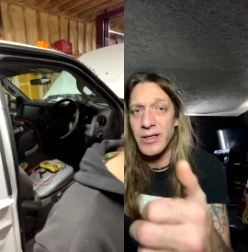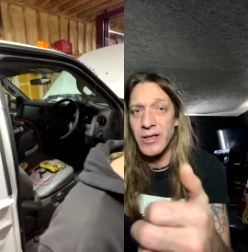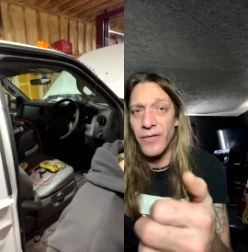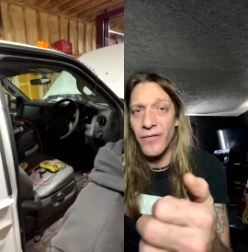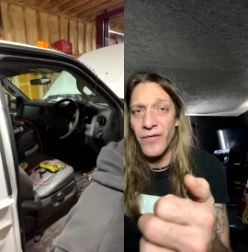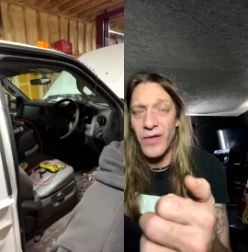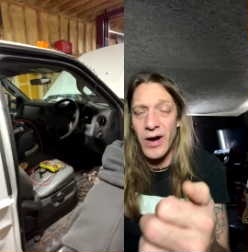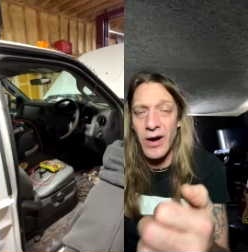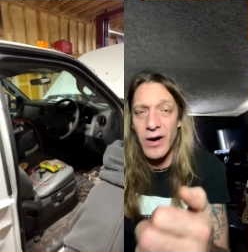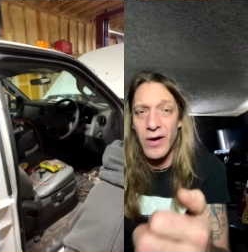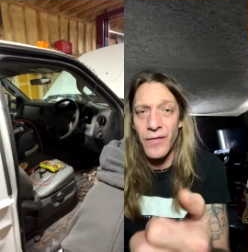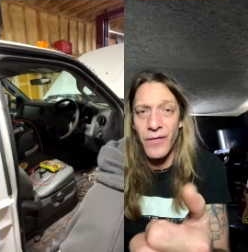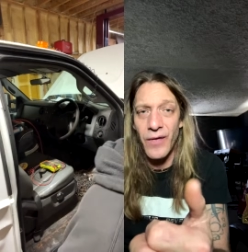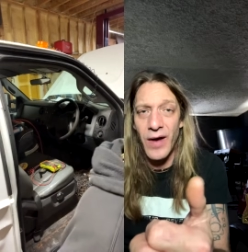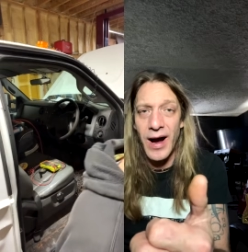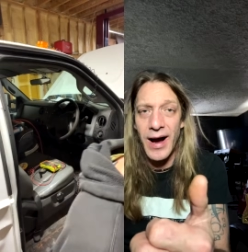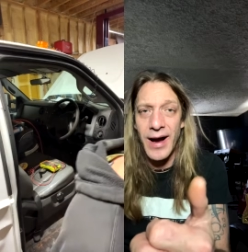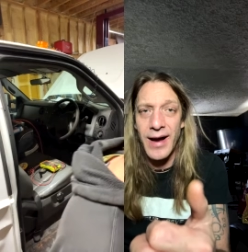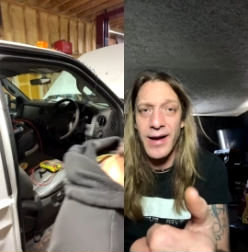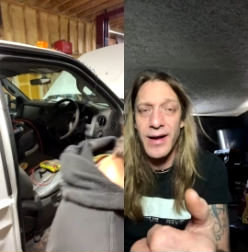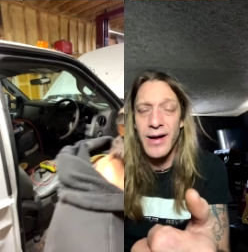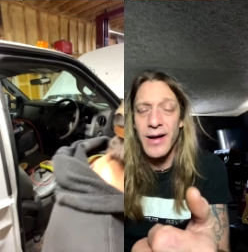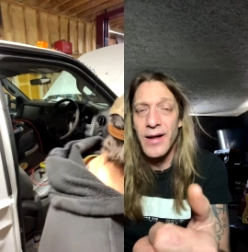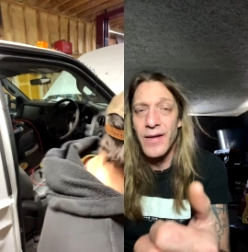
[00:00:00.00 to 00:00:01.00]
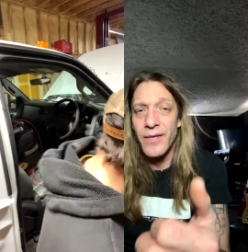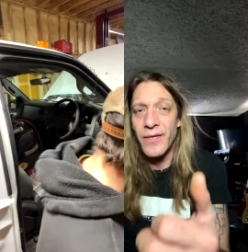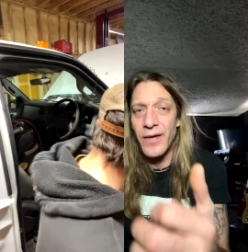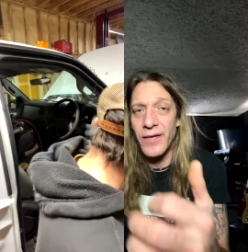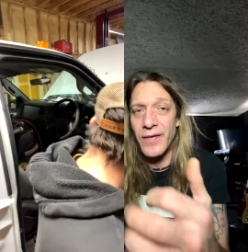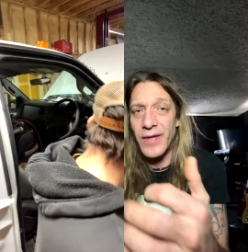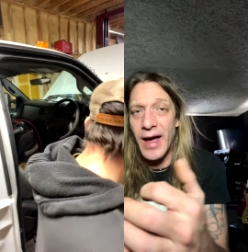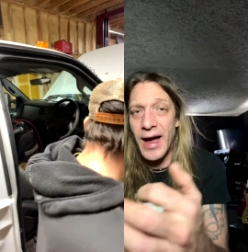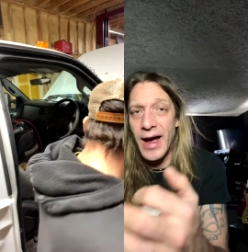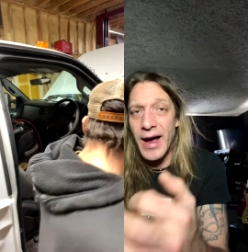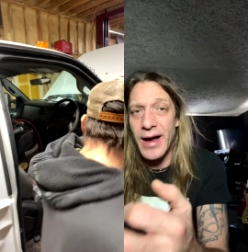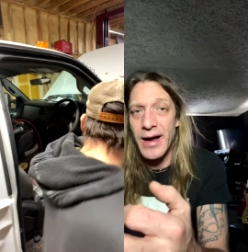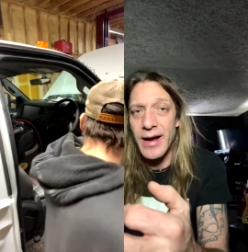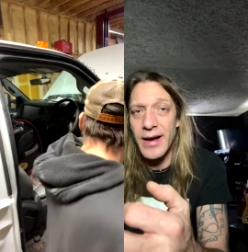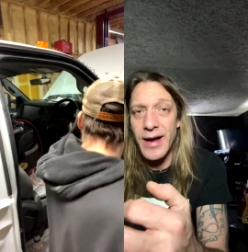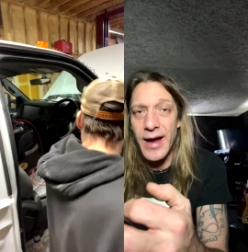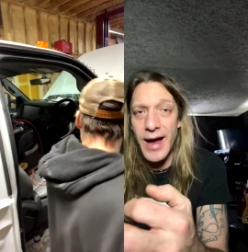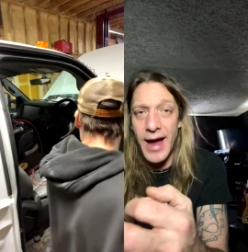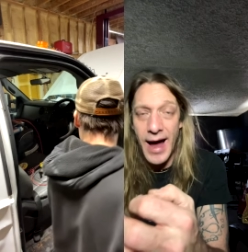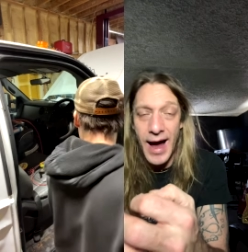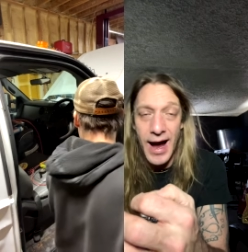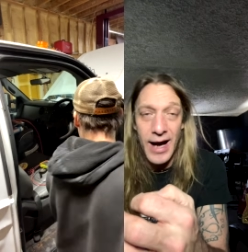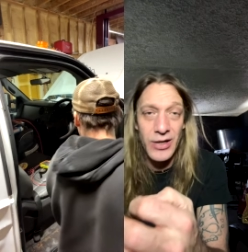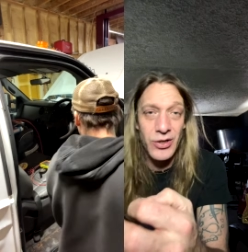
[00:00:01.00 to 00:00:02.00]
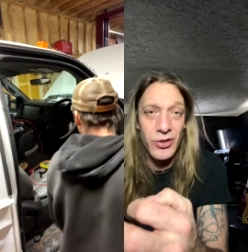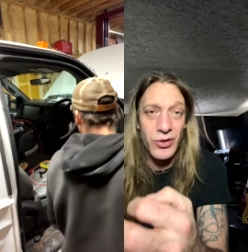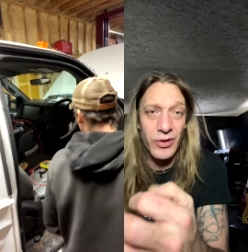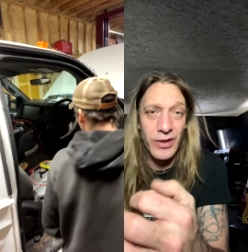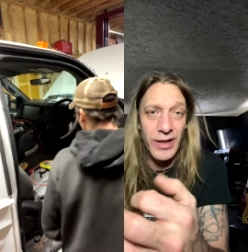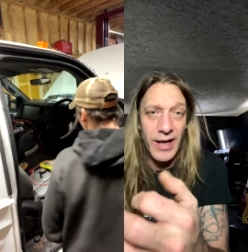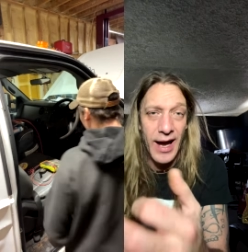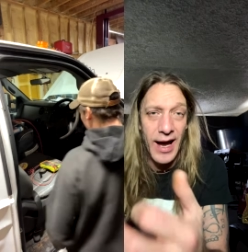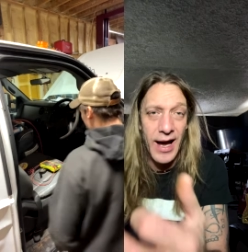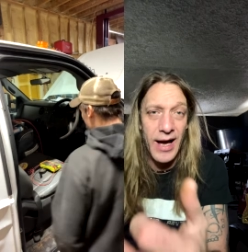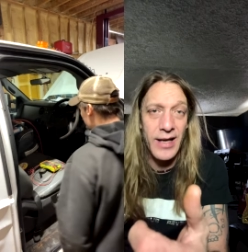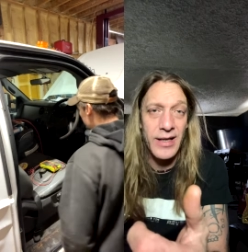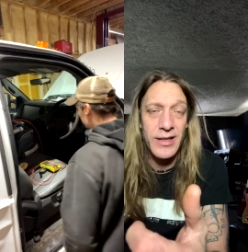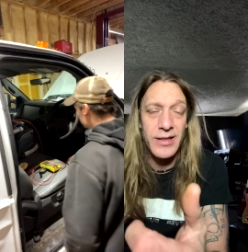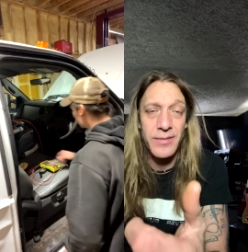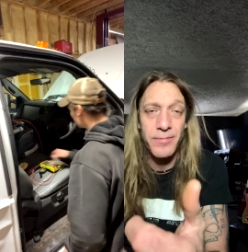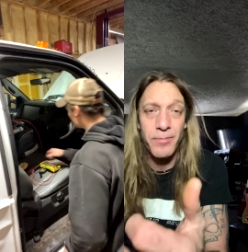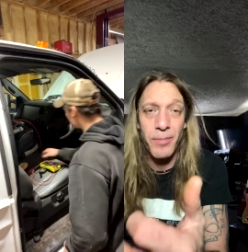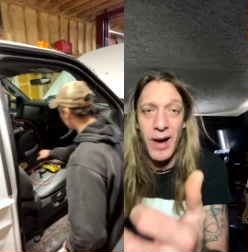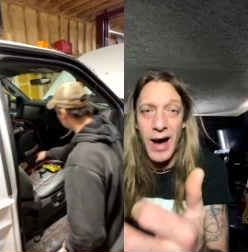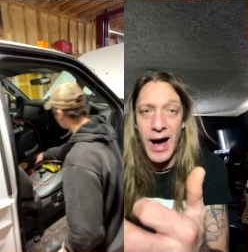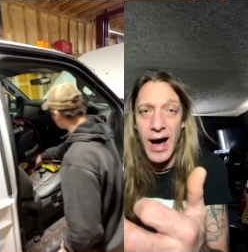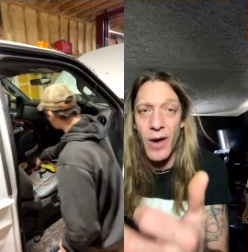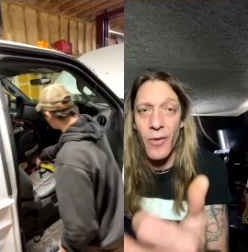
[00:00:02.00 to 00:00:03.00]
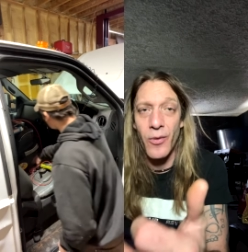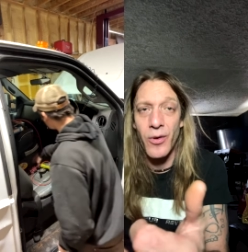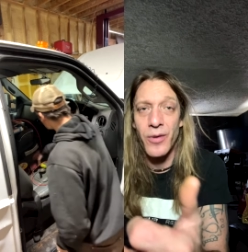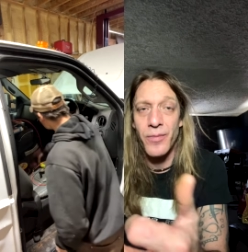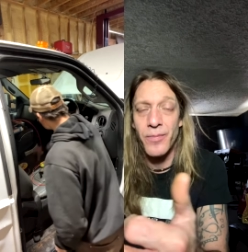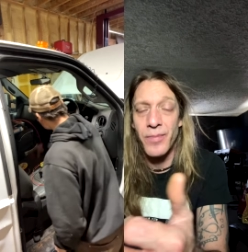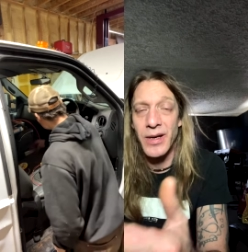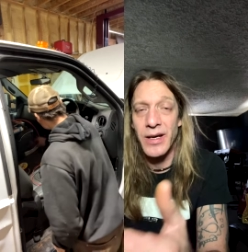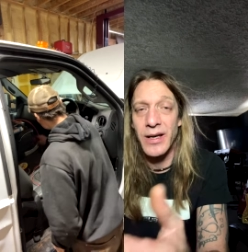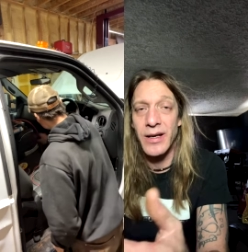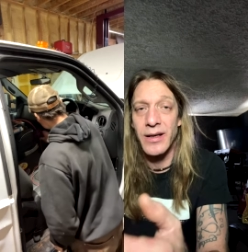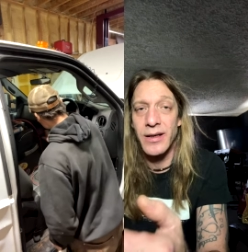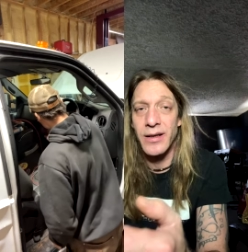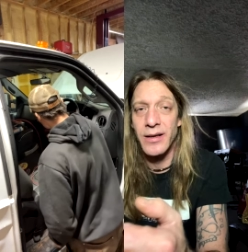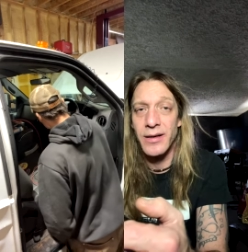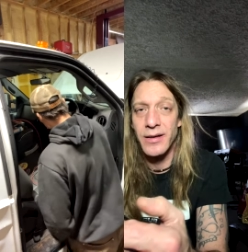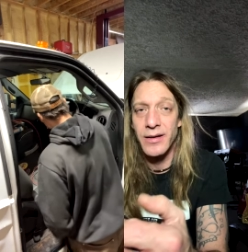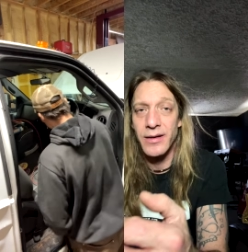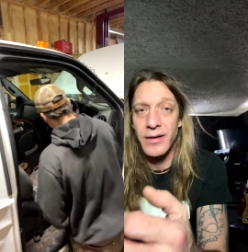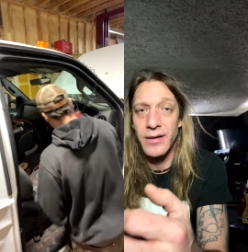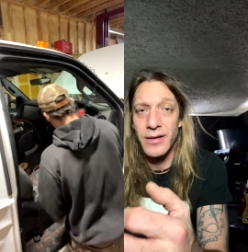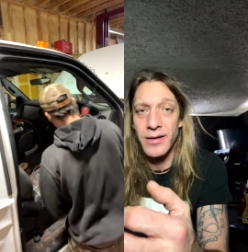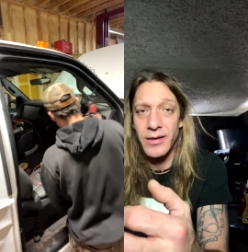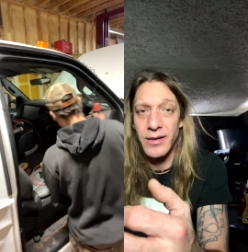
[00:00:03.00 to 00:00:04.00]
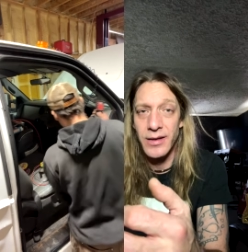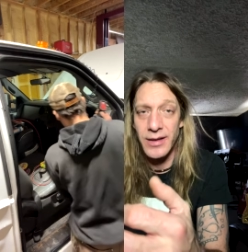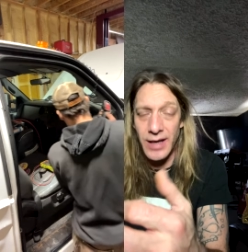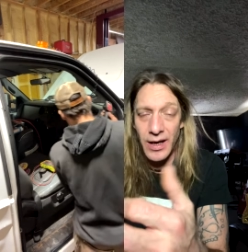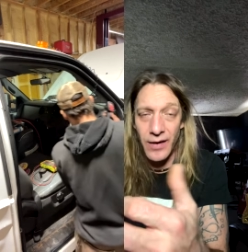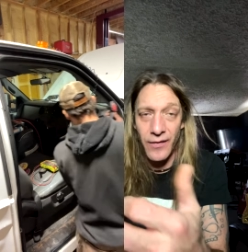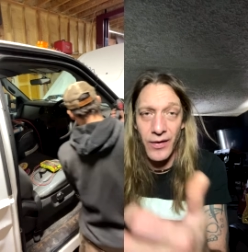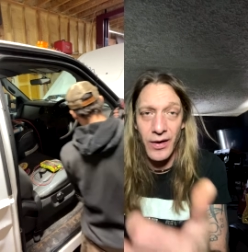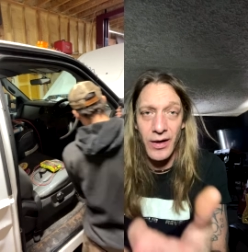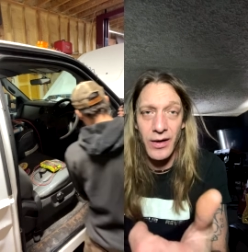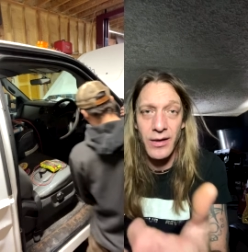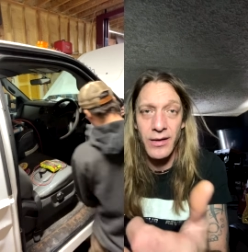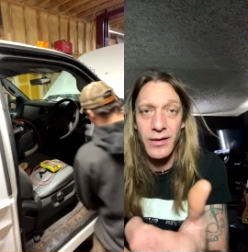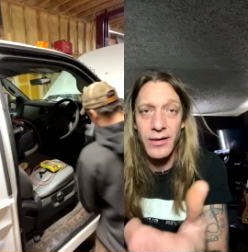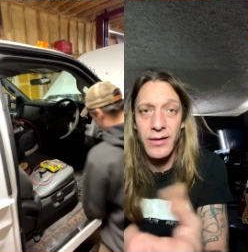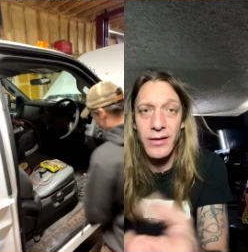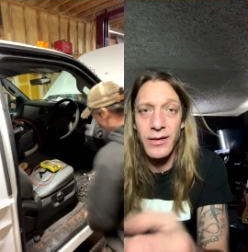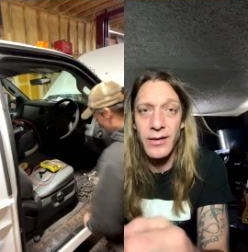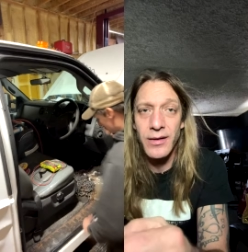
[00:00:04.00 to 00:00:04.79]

verify that actually has power being given.